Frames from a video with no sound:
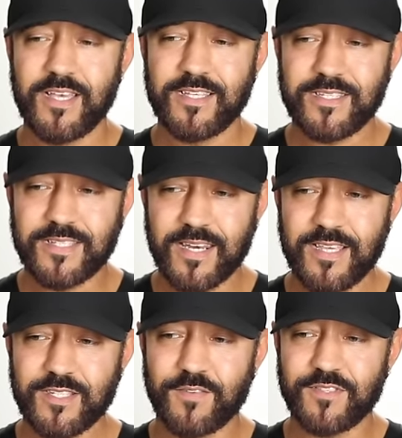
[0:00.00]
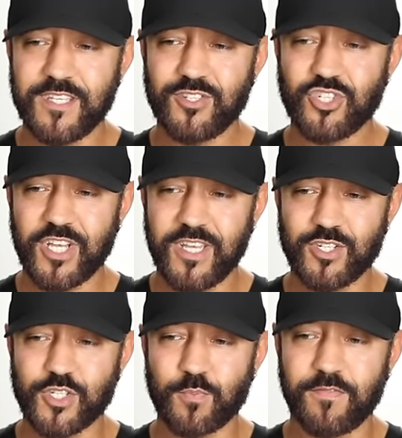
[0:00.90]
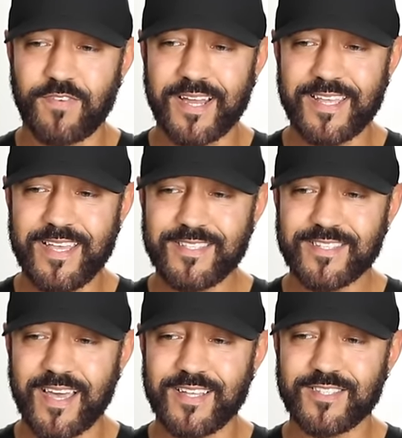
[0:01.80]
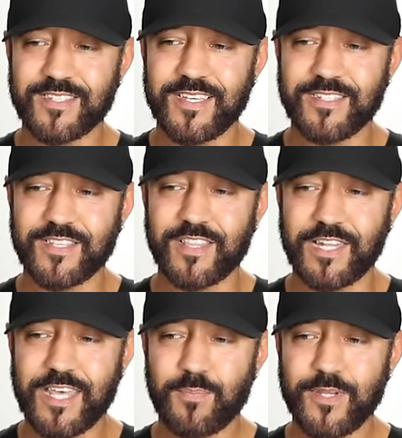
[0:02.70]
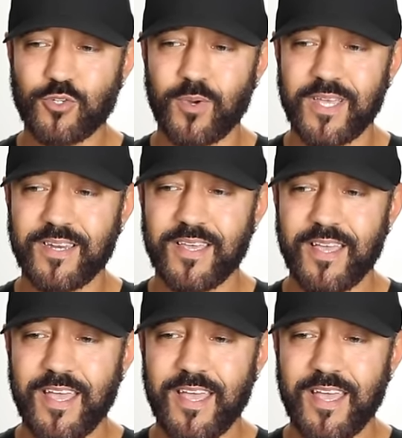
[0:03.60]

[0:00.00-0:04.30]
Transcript: Studies of these changes provide insights into the link between